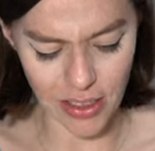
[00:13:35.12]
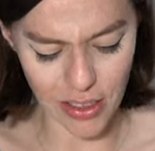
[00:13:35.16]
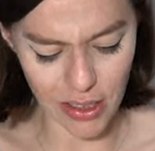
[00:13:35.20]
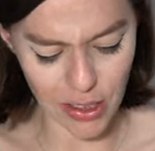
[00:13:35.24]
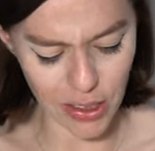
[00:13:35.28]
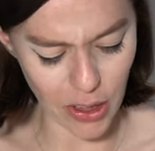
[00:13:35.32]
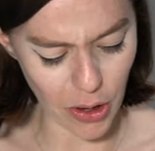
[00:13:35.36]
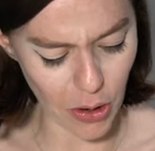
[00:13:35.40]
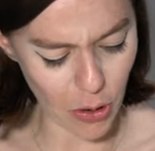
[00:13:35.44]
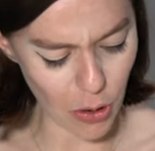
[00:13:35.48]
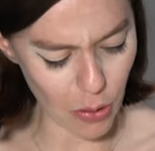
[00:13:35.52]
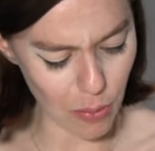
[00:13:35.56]

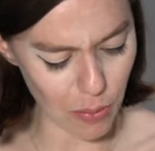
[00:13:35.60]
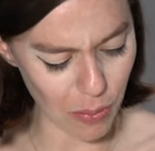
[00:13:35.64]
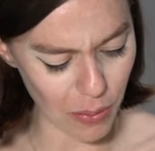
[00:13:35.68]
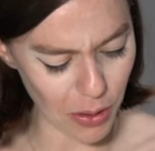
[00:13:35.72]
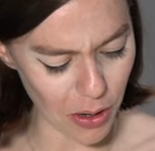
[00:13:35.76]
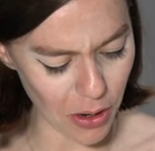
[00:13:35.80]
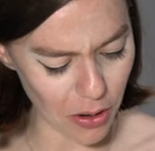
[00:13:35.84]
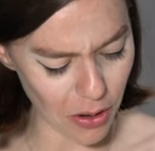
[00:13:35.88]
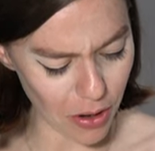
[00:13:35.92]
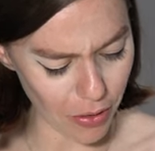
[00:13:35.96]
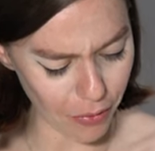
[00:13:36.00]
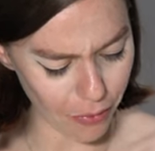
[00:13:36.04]
so
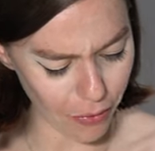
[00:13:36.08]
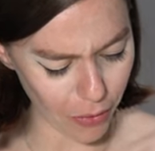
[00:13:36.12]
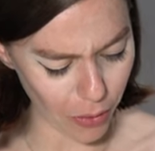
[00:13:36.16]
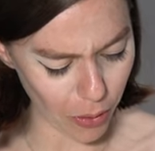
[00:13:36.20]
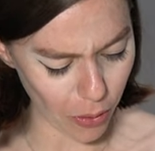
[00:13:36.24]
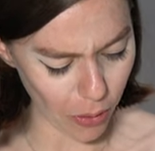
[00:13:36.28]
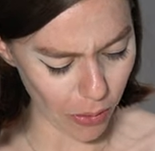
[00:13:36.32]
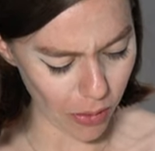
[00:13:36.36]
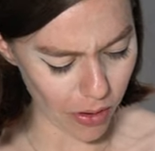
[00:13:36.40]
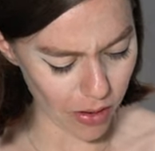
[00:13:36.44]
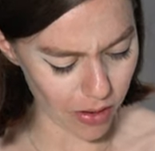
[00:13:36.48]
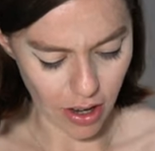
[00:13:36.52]

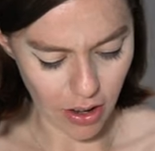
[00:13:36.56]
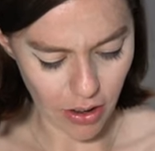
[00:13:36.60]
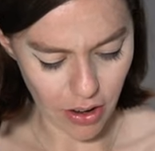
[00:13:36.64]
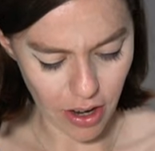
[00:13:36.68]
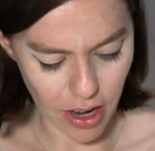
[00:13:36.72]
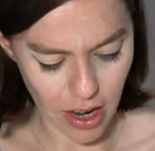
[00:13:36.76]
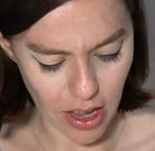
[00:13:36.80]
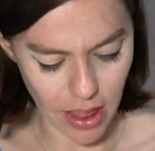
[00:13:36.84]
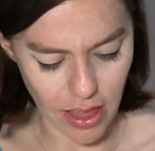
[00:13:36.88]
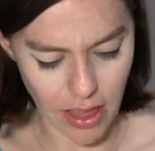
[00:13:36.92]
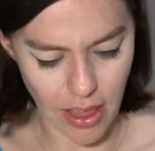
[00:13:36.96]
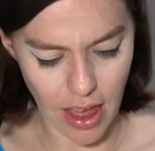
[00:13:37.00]
beautiful.
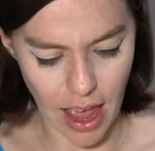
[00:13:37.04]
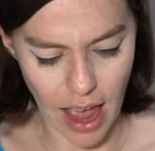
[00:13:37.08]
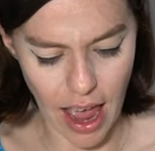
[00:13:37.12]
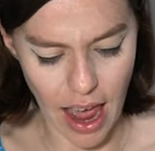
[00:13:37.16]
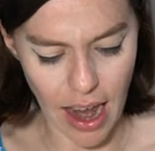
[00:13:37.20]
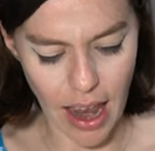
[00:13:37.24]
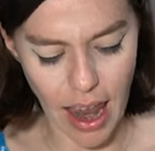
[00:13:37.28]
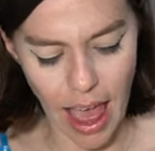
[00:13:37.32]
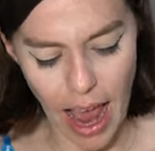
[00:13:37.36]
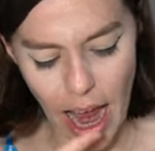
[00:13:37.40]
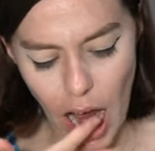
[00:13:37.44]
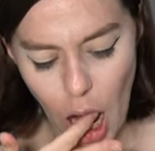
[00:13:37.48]
Look at
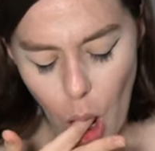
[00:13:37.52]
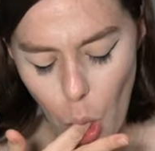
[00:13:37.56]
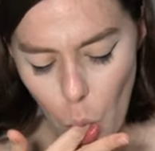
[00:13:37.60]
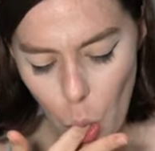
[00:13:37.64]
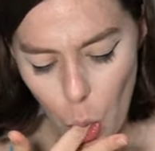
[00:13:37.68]
that, like,